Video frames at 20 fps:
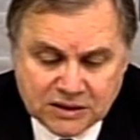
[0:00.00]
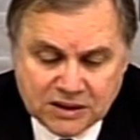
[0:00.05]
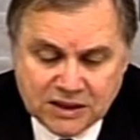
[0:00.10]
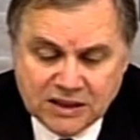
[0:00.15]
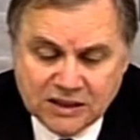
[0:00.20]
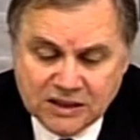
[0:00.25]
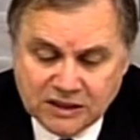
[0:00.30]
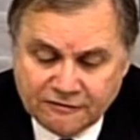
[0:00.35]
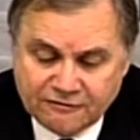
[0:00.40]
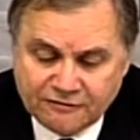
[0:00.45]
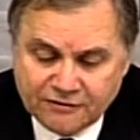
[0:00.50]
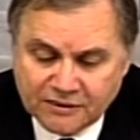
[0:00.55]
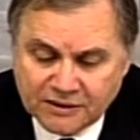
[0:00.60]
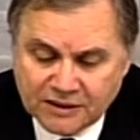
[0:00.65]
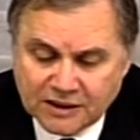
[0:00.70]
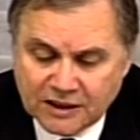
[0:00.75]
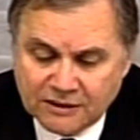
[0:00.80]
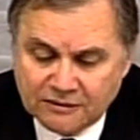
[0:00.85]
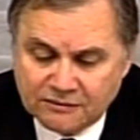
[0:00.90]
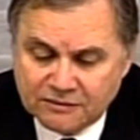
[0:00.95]
in different
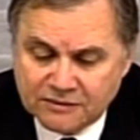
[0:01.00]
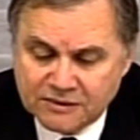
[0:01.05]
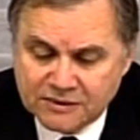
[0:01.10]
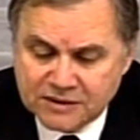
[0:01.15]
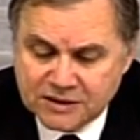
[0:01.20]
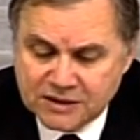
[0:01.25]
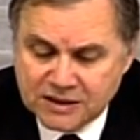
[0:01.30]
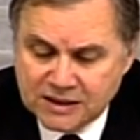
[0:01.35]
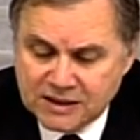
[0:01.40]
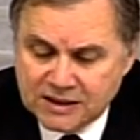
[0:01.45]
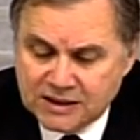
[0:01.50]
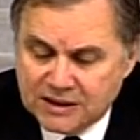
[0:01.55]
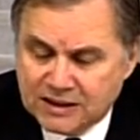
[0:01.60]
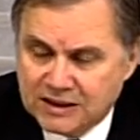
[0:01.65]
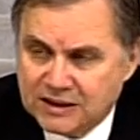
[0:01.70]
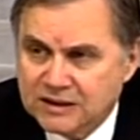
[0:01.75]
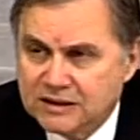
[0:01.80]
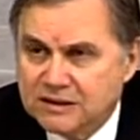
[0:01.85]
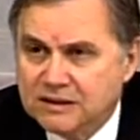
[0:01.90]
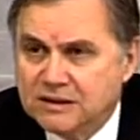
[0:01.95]
countries, and